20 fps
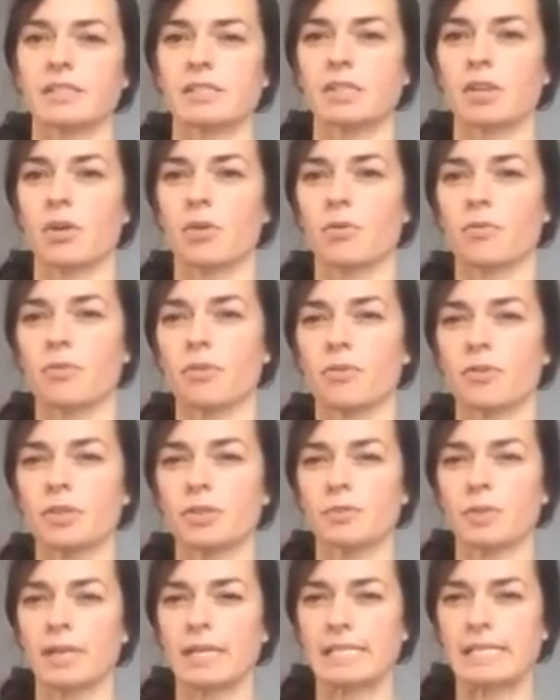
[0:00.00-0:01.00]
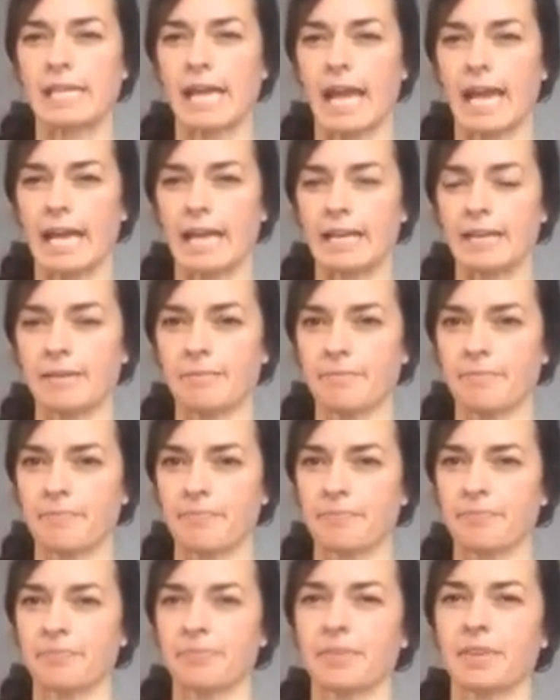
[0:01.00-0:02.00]
So the first one is N.
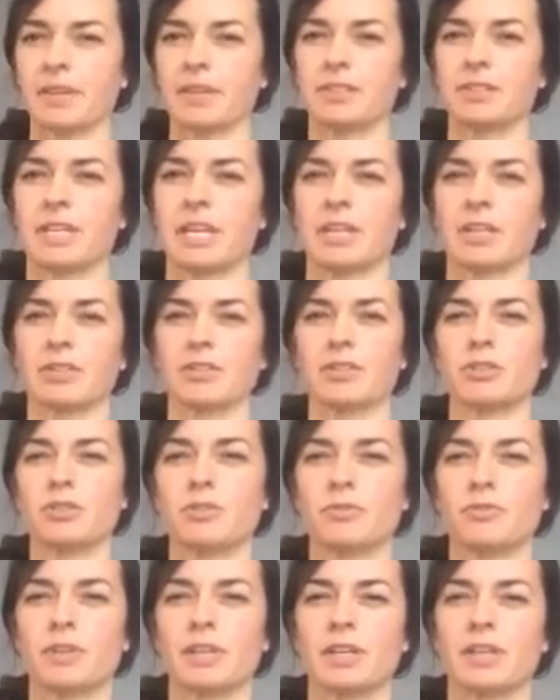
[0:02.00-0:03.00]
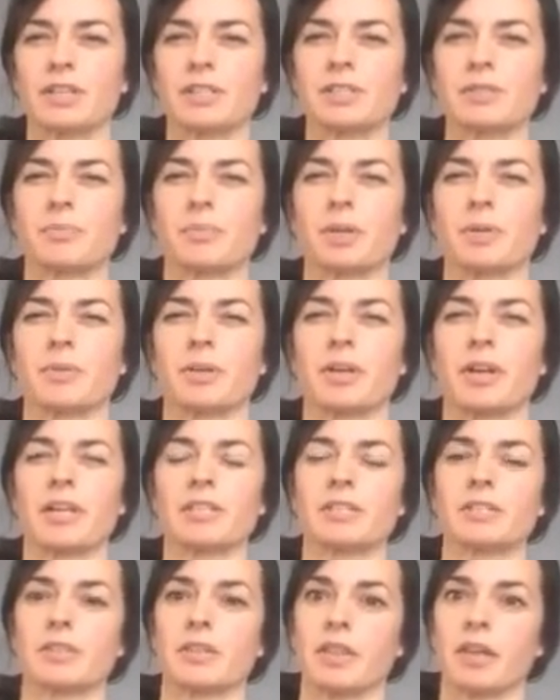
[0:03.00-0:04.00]
You take your two fingers and put them
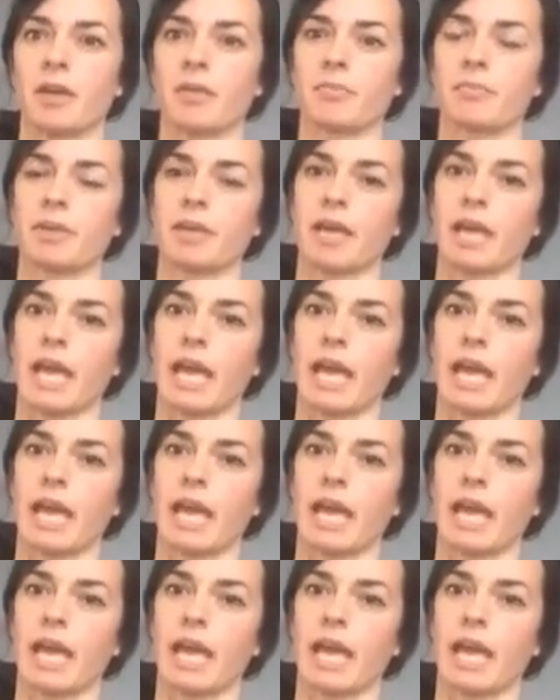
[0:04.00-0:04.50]
across your thumb.